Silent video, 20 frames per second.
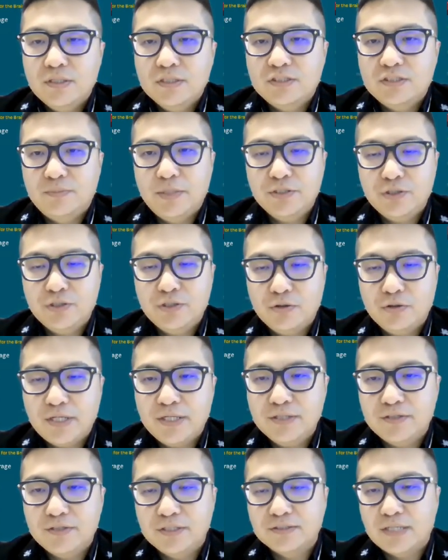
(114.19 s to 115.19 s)

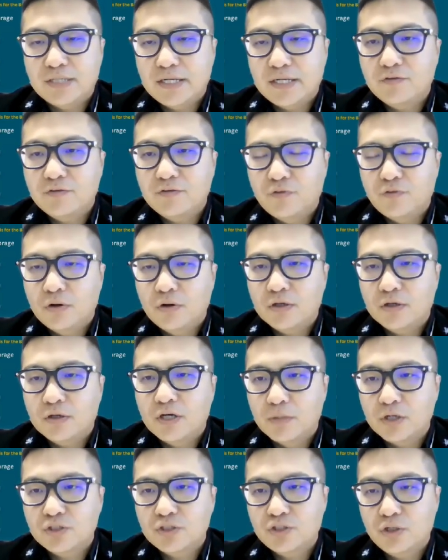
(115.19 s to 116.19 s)
specially designed for
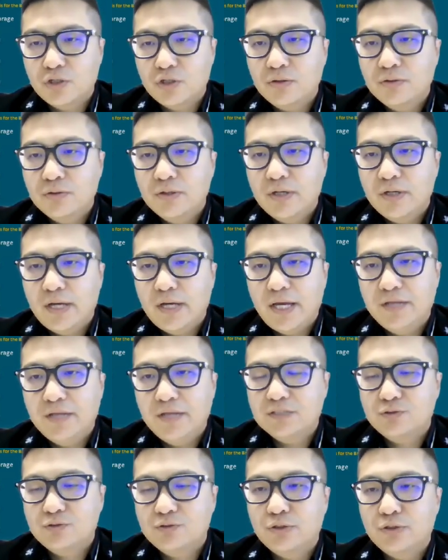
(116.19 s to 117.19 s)
commercial,
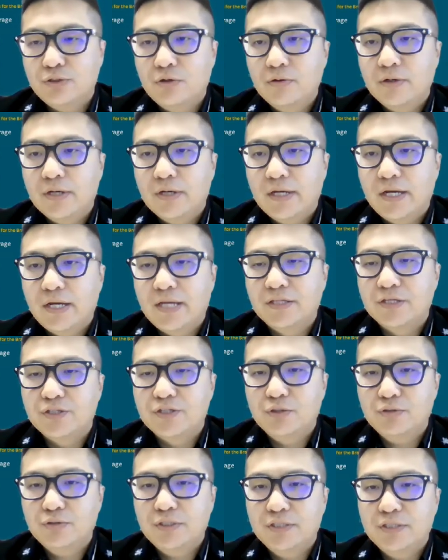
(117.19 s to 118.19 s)
industrial, and
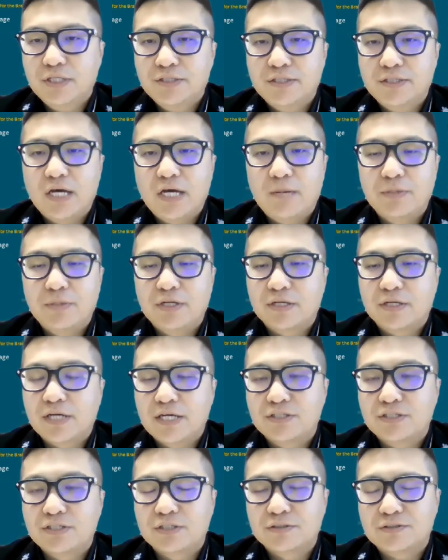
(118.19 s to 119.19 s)
utility
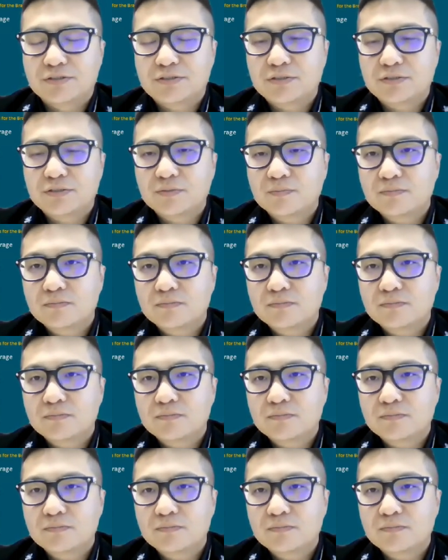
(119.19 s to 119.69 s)
applications.